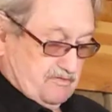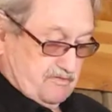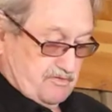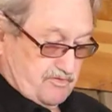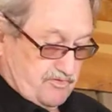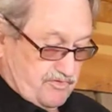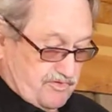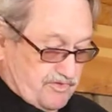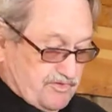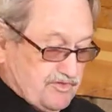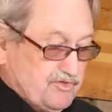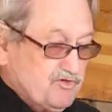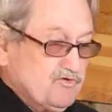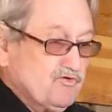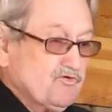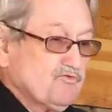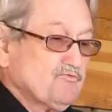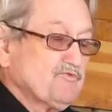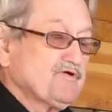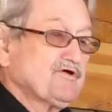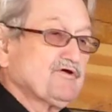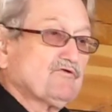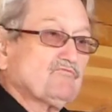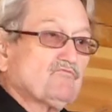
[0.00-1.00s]
during the
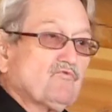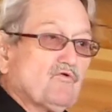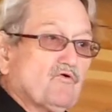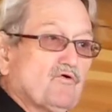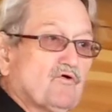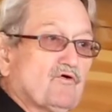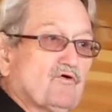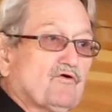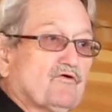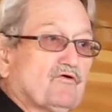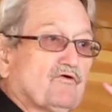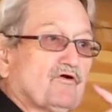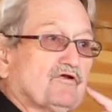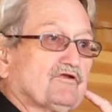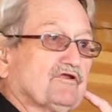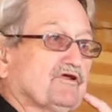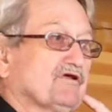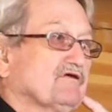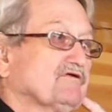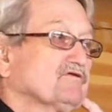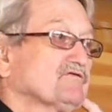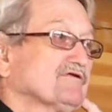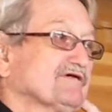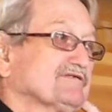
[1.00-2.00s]
Korean War on the
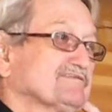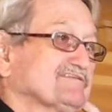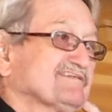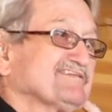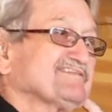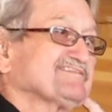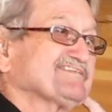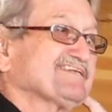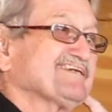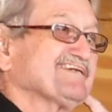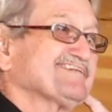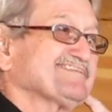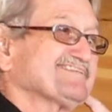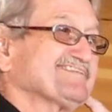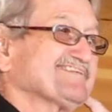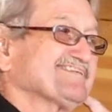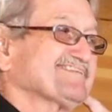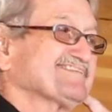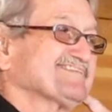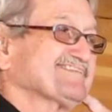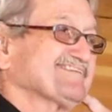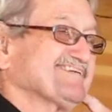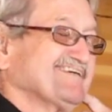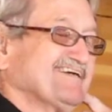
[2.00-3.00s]
USS
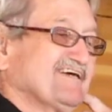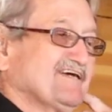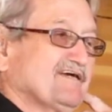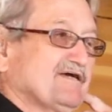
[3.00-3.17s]
Essex,